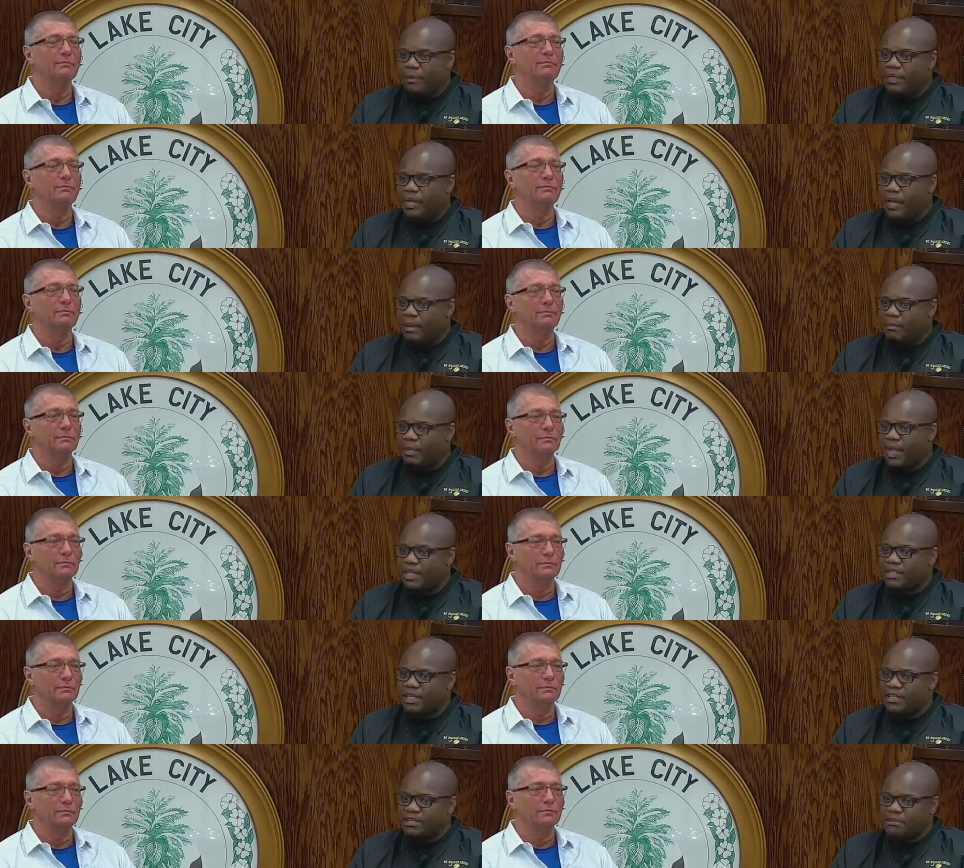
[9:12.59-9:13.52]
Speaker 1: that application
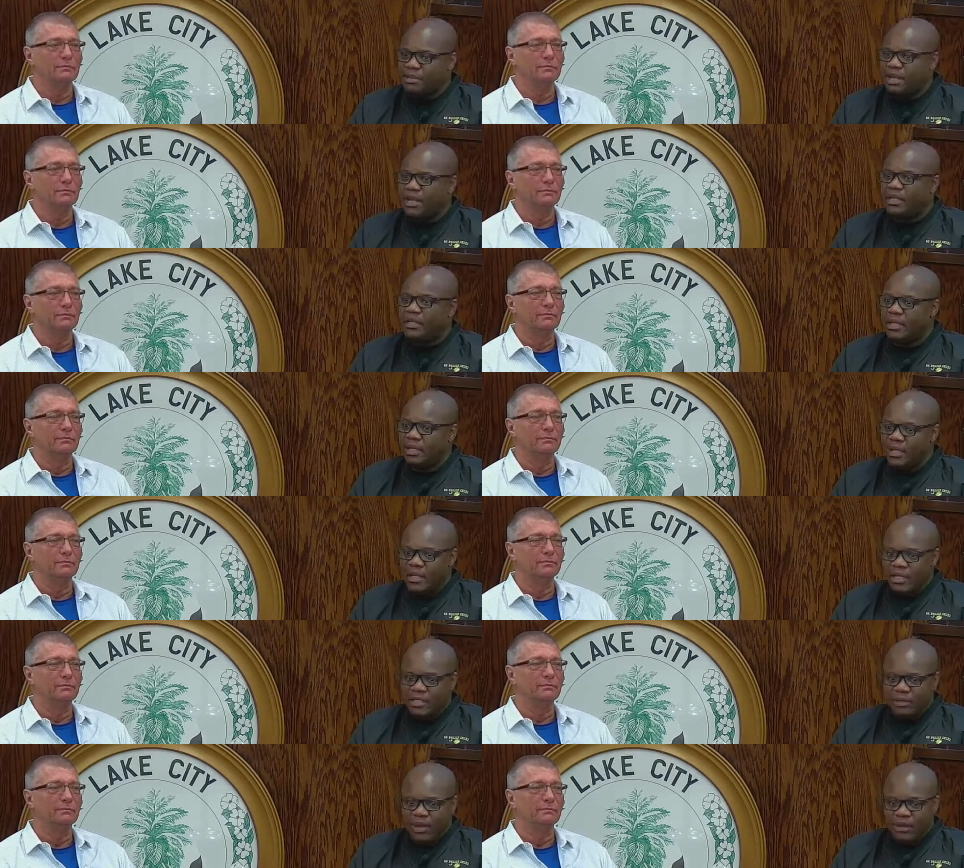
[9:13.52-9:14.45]
and submit it
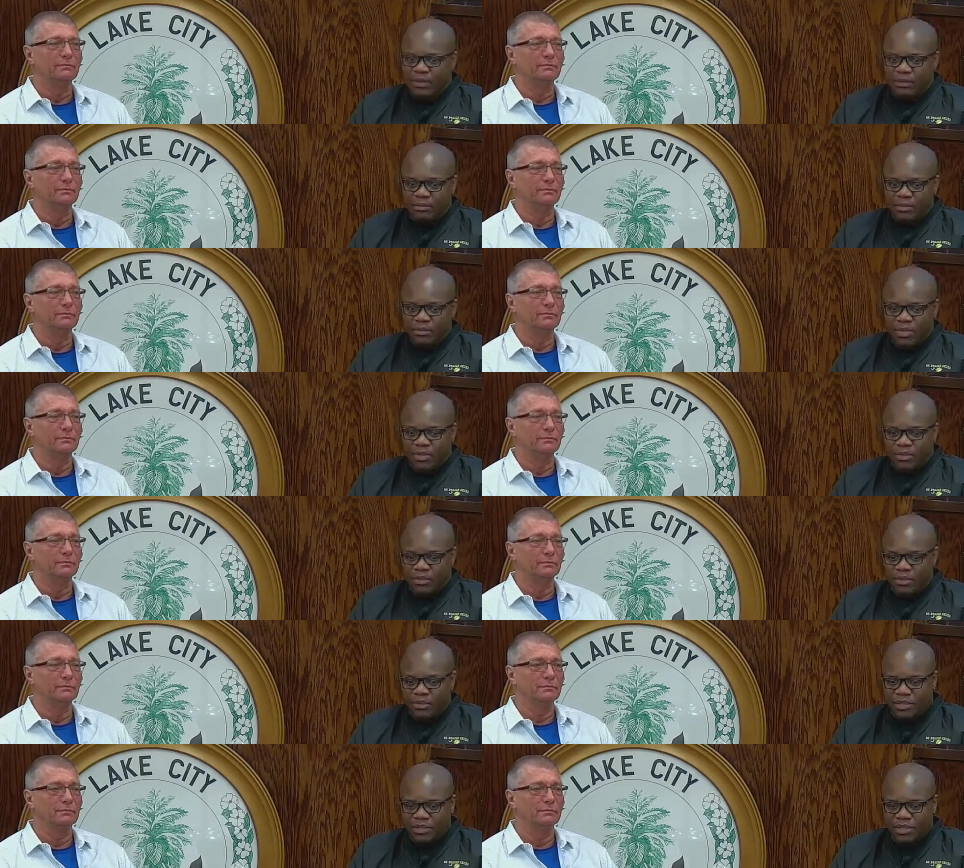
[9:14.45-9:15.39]
to our human
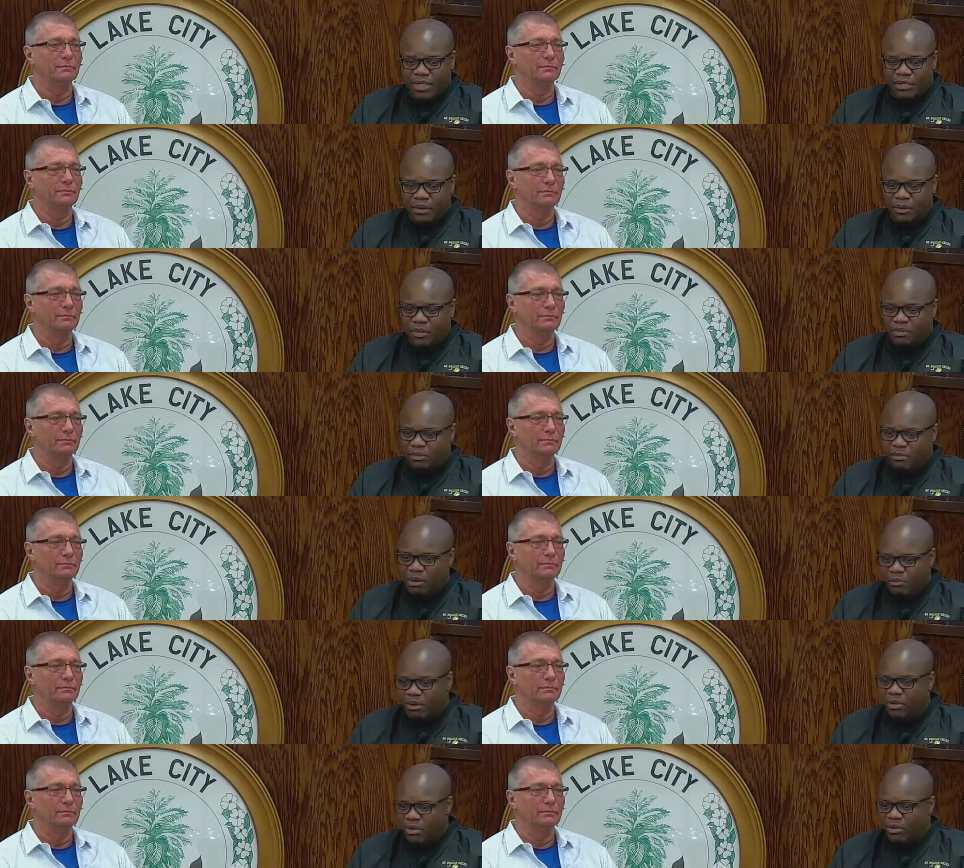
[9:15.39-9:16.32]
resources. And always
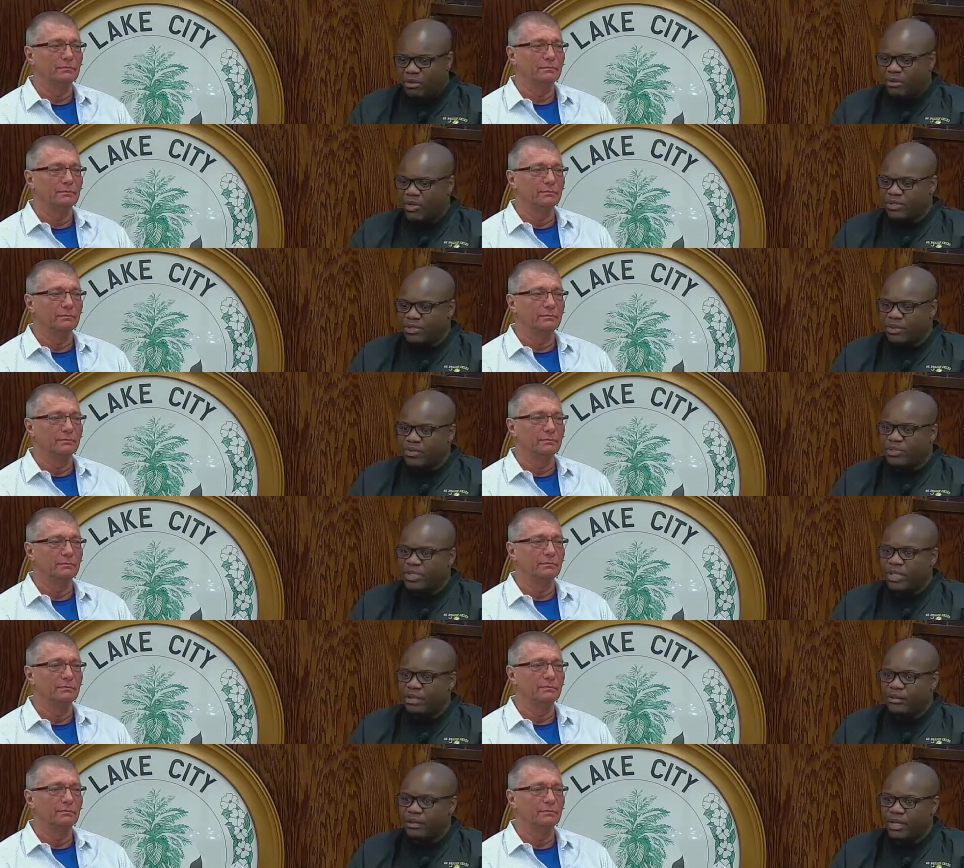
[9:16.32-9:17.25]
remember, your career starts
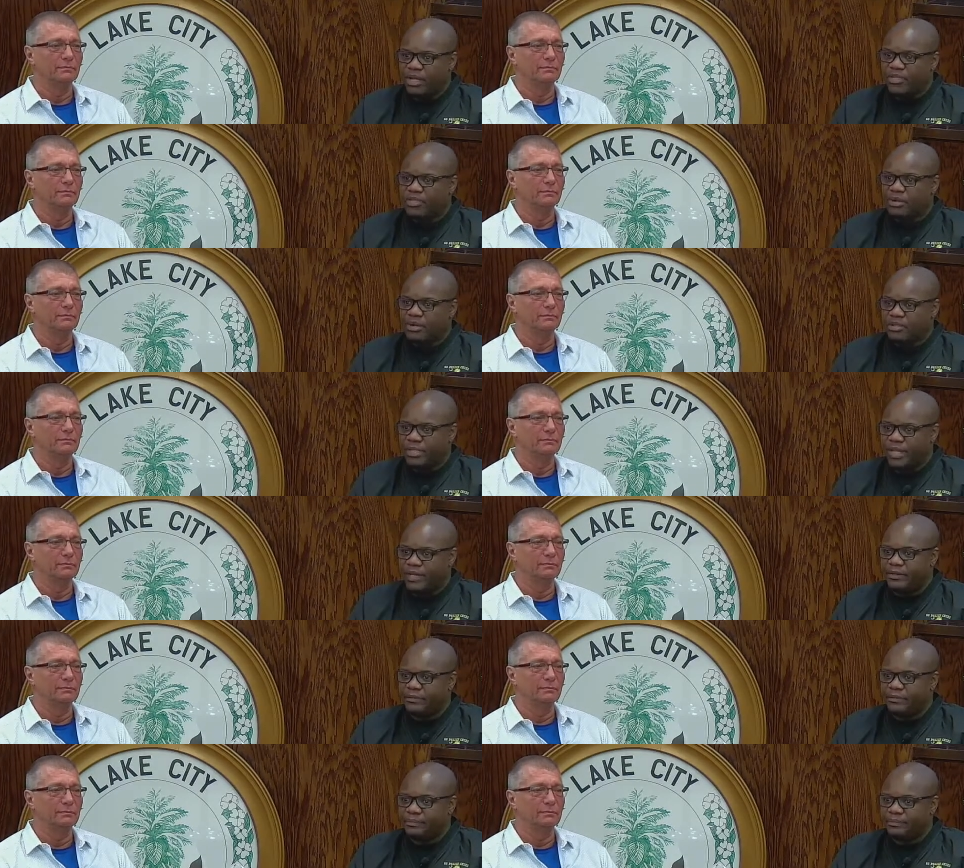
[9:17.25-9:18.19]
here and it starts now.
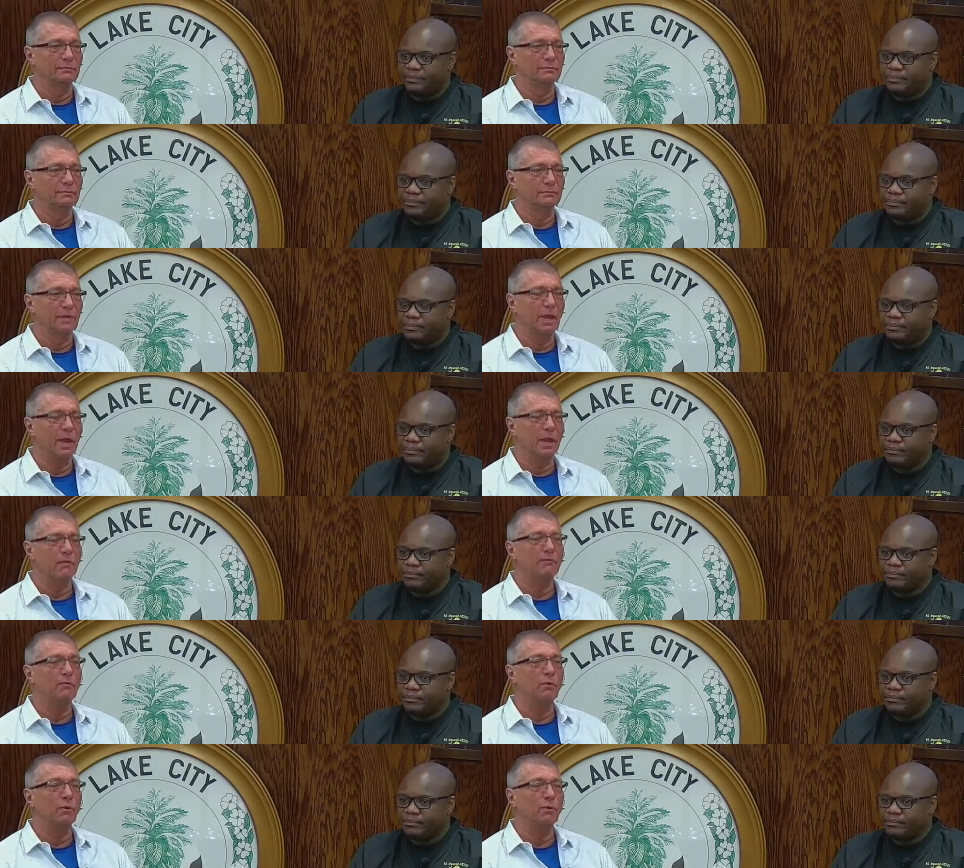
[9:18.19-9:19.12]

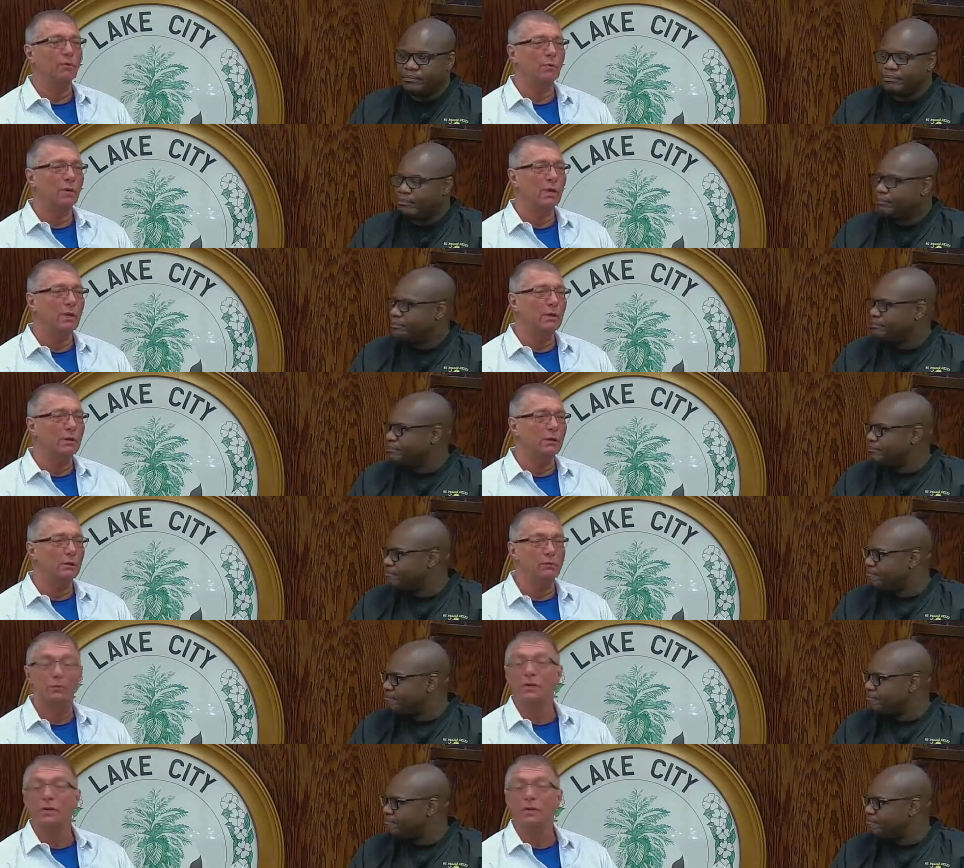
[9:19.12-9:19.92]
Speaker 2: 843-374-5421